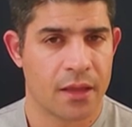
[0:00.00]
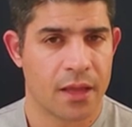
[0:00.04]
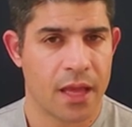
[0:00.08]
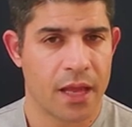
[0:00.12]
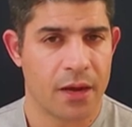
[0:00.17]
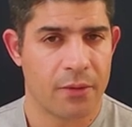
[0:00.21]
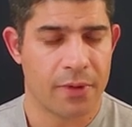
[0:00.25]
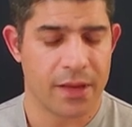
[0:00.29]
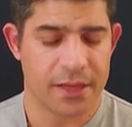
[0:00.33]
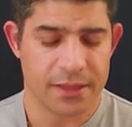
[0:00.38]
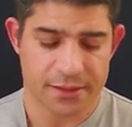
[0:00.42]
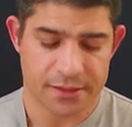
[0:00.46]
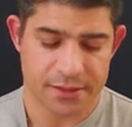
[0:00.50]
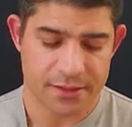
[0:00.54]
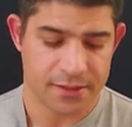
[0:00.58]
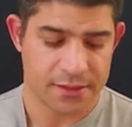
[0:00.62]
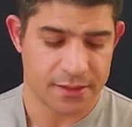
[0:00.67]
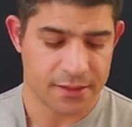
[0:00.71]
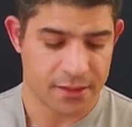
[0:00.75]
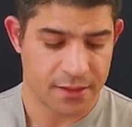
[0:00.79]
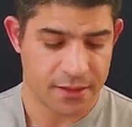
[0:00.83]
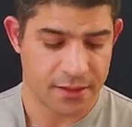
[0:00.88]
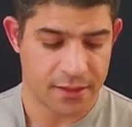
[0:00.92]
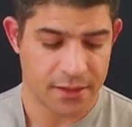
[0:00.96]

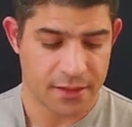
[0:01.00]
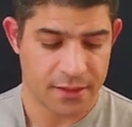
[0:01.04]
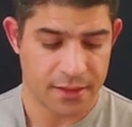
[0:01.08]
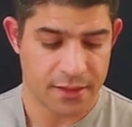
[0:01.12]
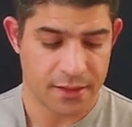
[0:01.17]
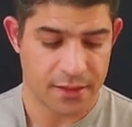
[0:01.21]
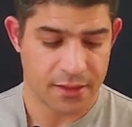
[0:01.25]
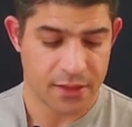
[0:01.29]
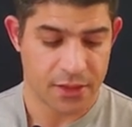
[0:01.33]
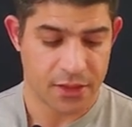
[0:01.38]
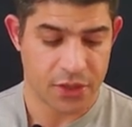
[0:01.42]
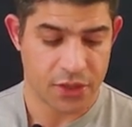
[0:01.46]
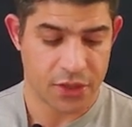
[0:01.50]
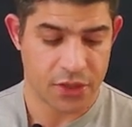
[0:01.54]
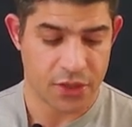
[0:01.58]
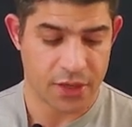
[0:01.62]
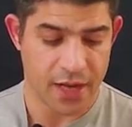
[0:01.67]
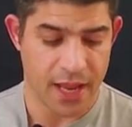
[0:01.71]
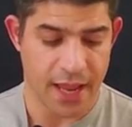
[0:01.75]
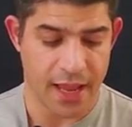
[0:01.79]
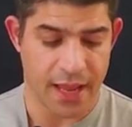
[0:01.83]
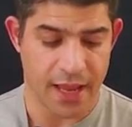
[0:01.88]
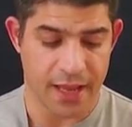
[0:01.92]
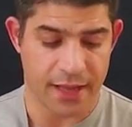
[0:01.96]
Anyways,
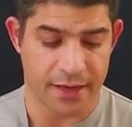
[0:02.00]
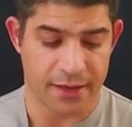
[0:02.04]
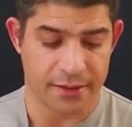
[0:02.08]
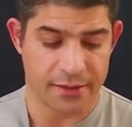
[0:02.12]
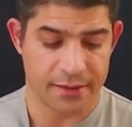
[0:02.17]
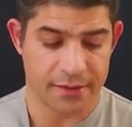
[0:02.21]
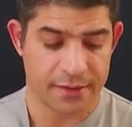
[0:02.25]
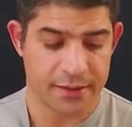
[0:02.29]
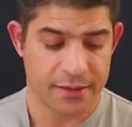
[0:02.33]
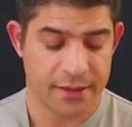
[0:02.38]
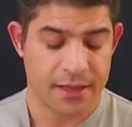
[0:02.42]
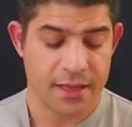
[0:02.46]
good hand.